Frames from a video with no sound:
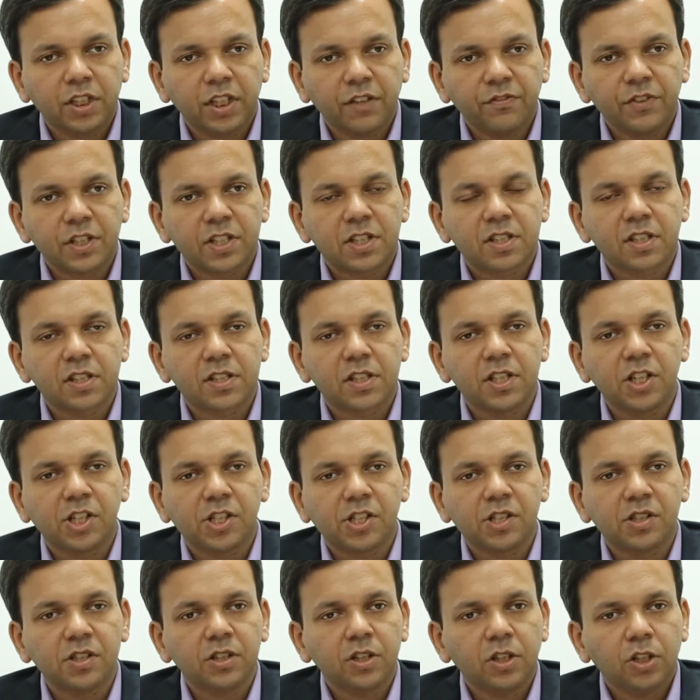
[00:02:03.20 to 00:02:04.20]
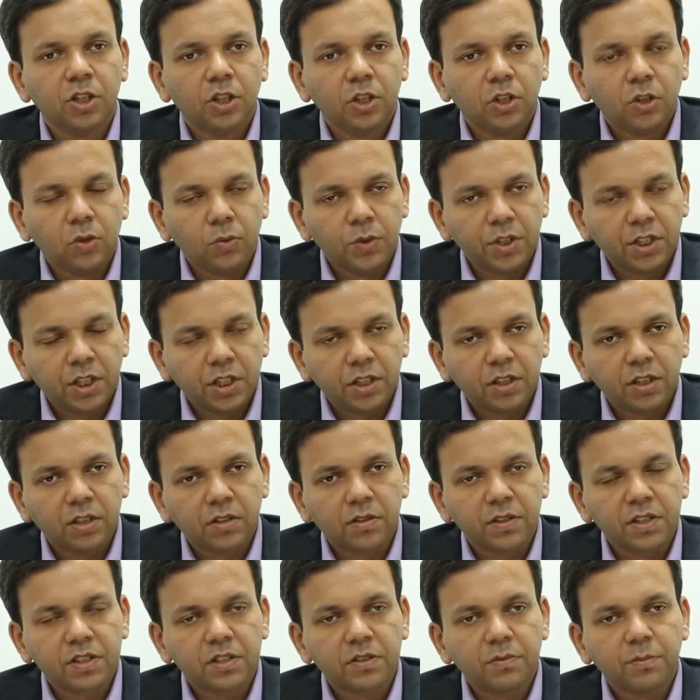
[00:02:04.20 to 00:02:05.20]
give its decision. We think the
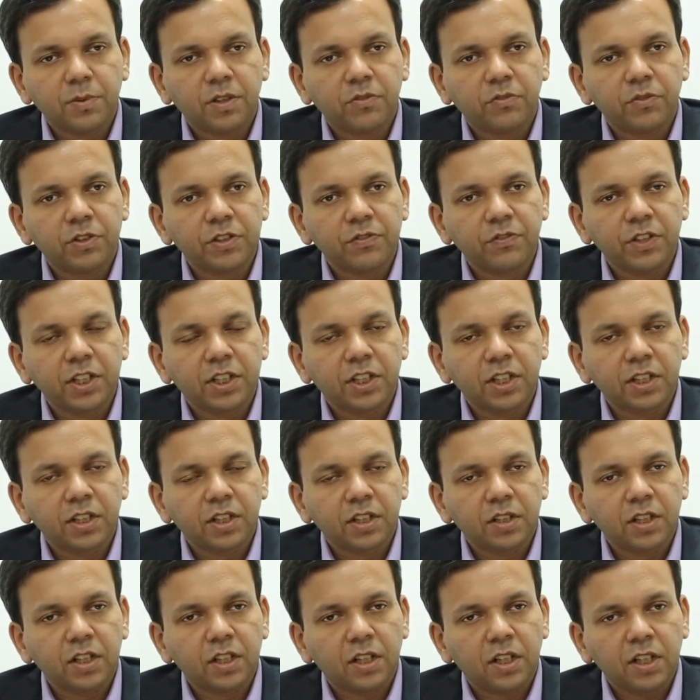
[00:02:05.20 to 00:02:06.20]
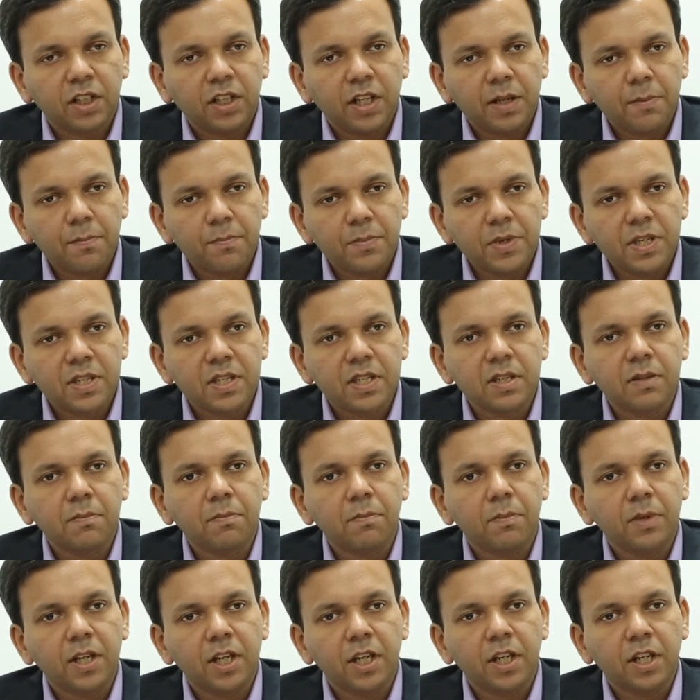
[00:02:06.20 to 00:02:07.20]

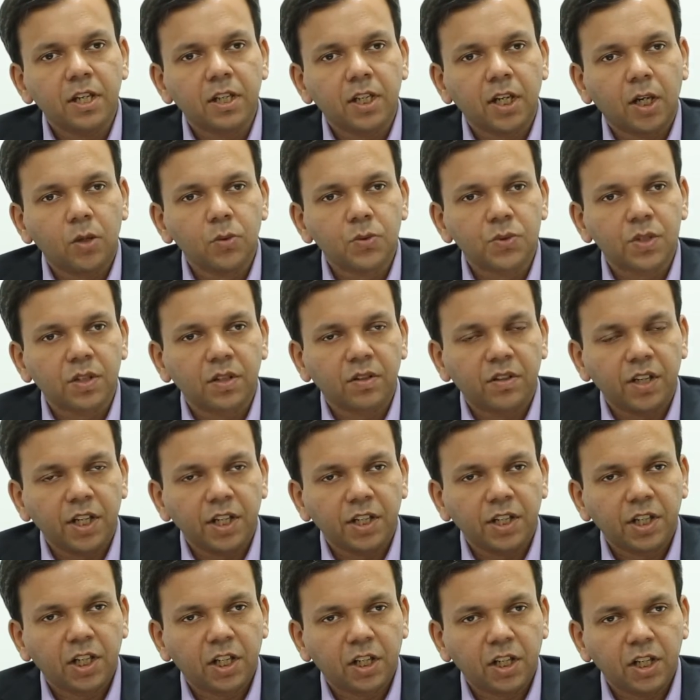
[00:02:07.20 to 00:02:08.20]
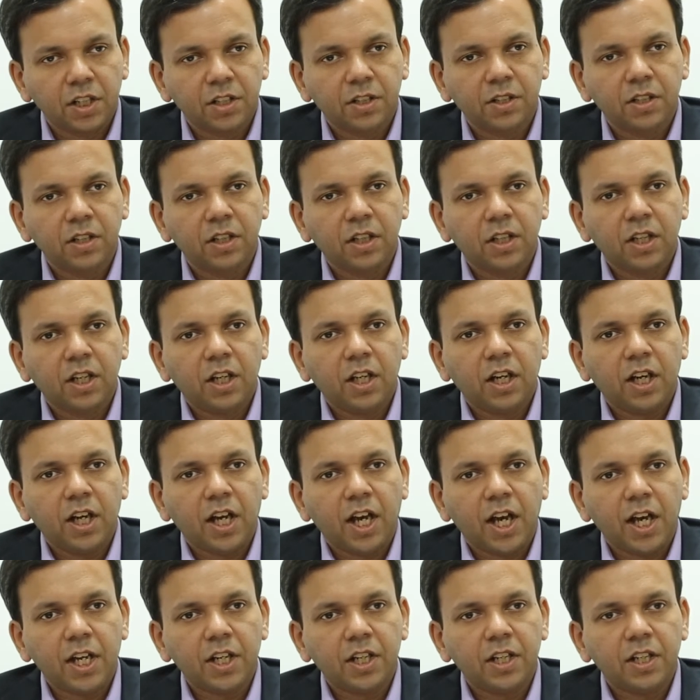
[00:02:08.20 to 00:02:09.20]
MPC may announce a rate cut,
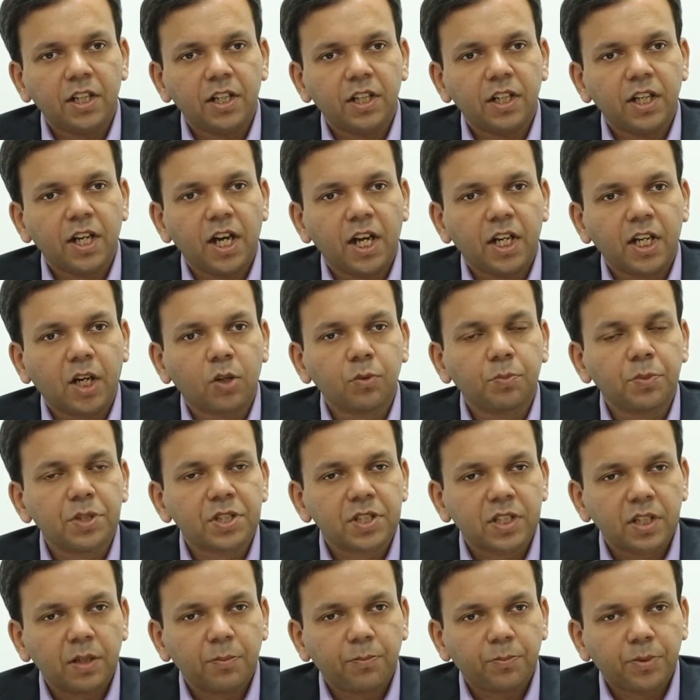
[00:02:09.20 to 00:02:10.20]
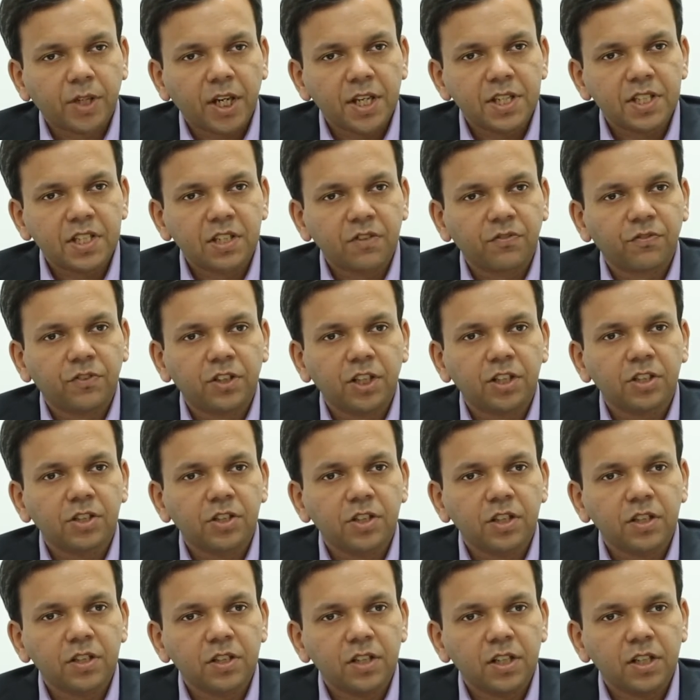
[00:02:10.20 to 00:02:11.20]
and I would be surprised if they
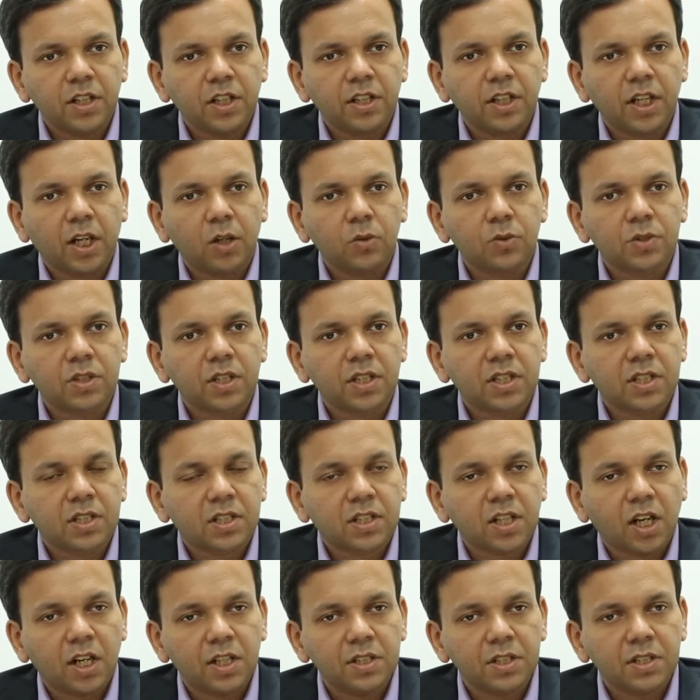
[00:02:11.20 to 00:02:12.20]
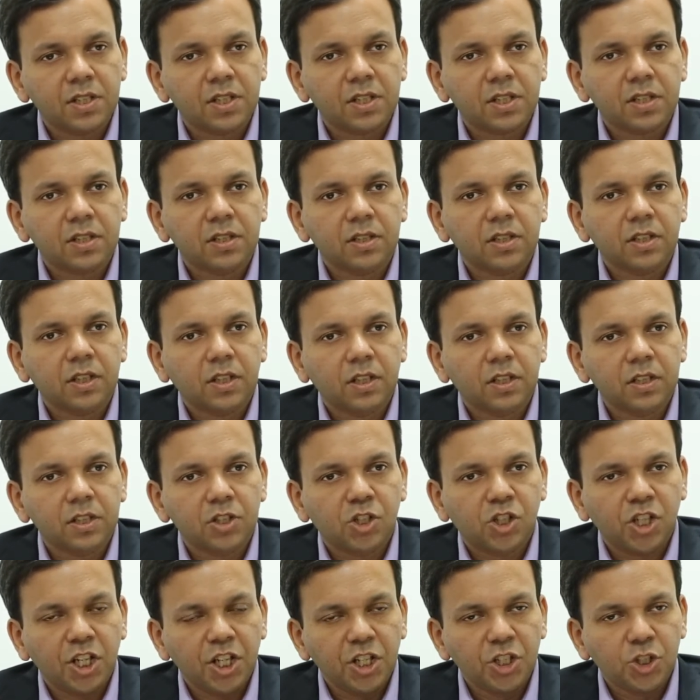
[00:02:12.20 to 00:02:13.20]
announce a stance
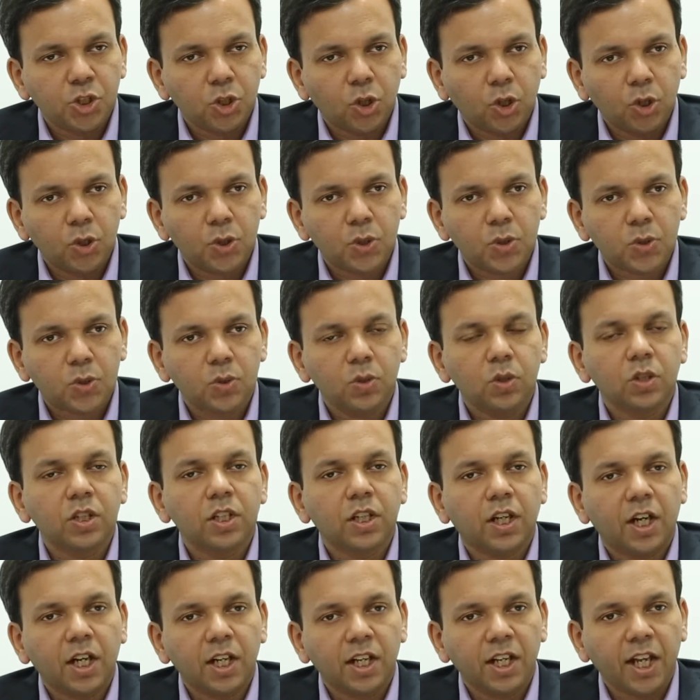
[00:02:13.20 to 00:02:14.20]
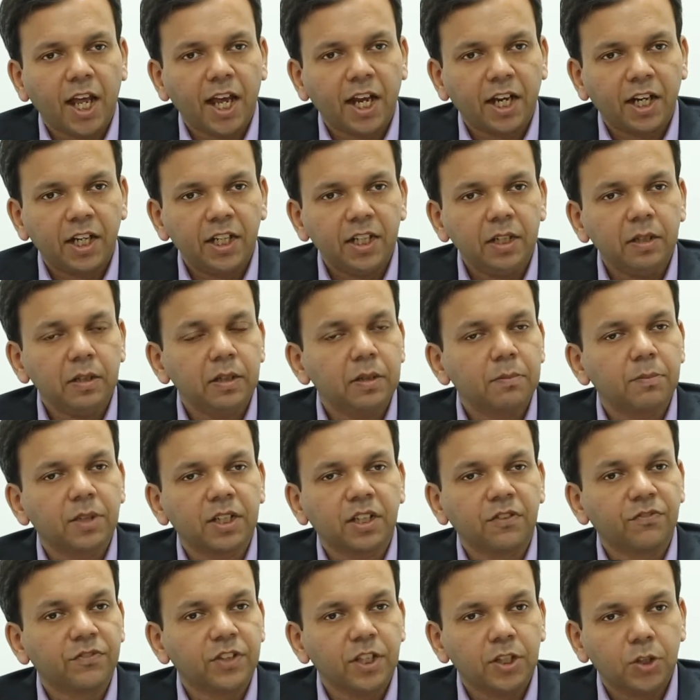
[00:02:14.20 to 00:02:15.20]
change also. Unlikely, but
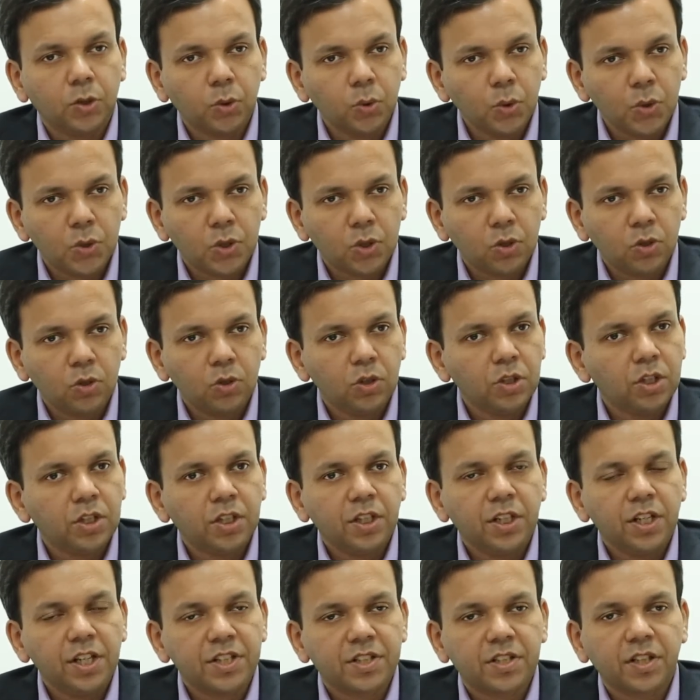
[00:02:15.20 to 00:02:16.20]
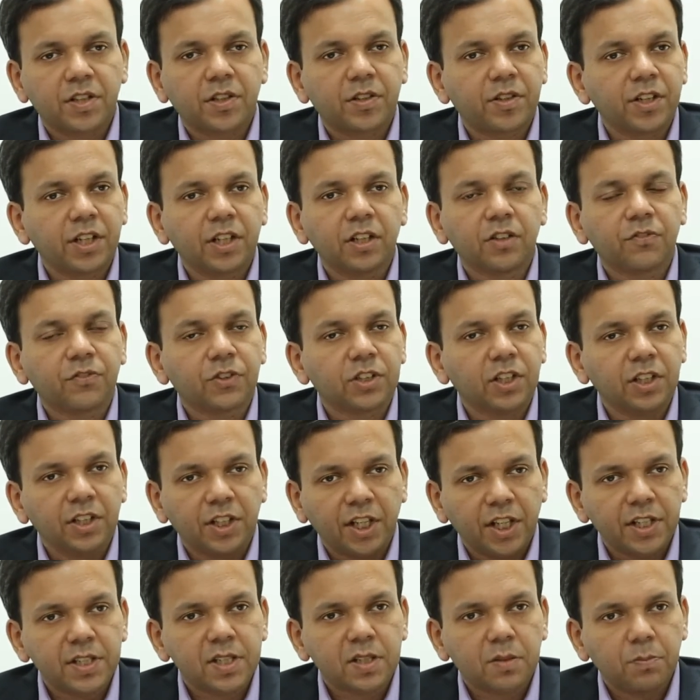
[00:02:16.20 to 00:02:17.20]
if they do so, it's a trigger for the
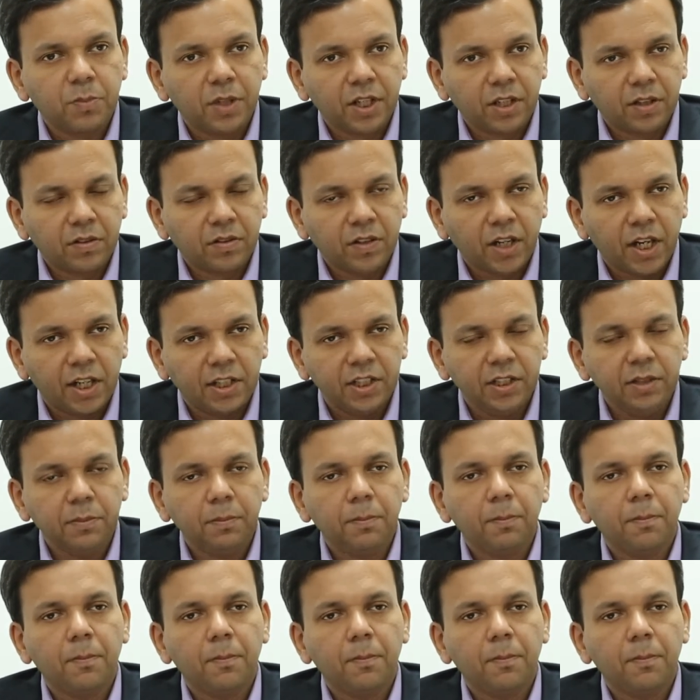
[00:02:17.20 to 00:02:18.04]
next big rally.